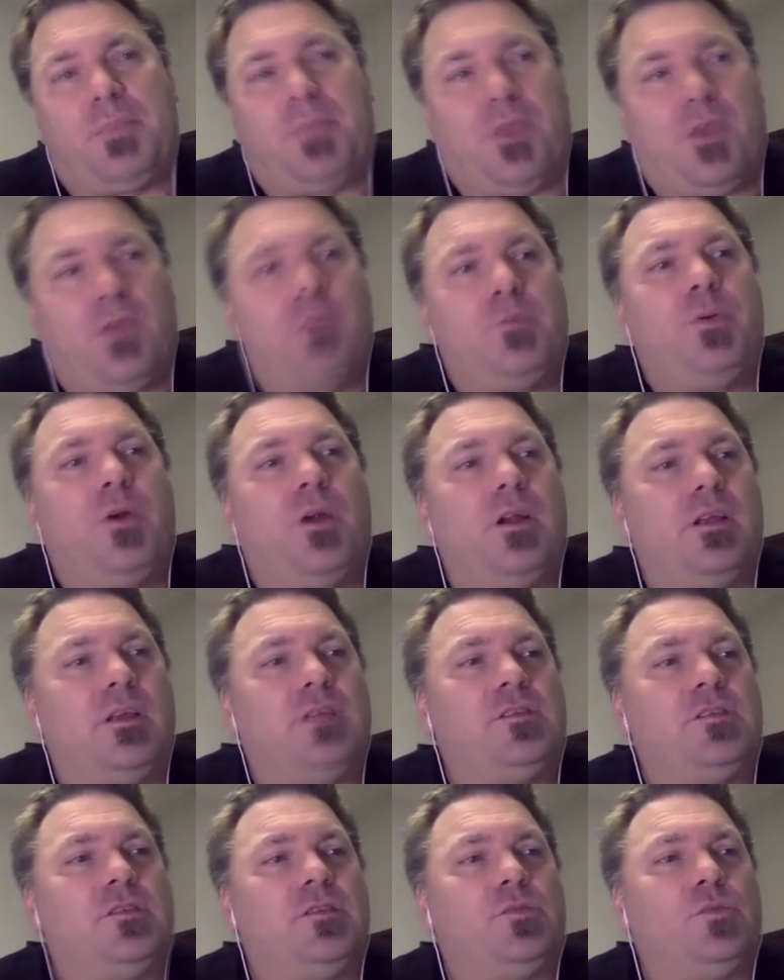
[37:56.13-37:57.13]
the other part
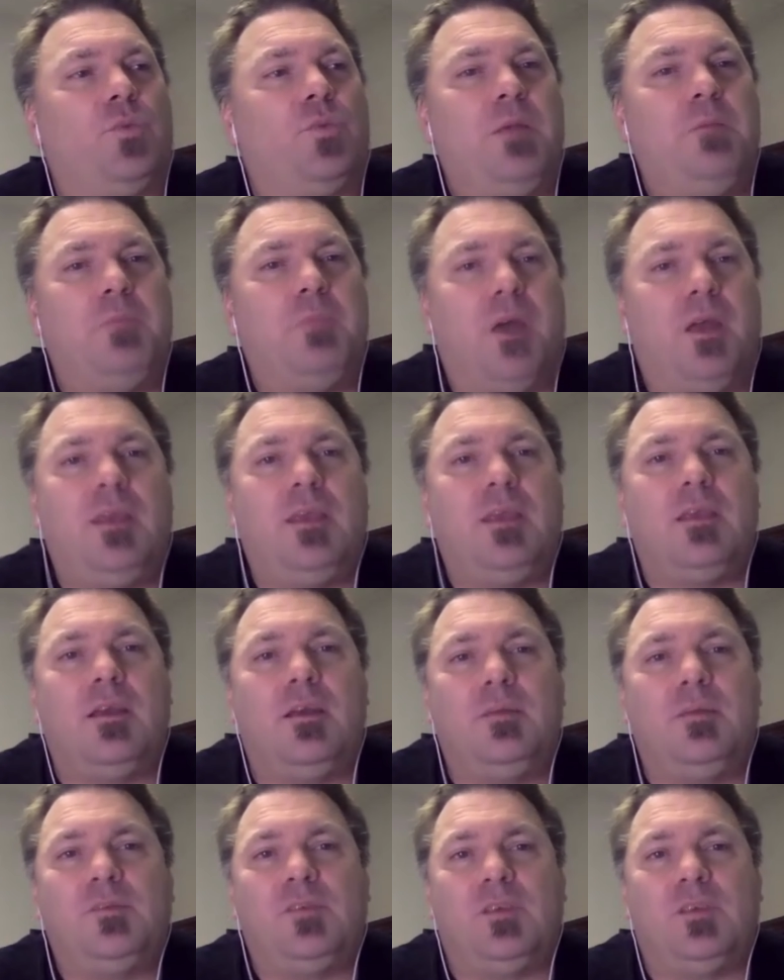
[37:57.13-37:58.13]
is when money comes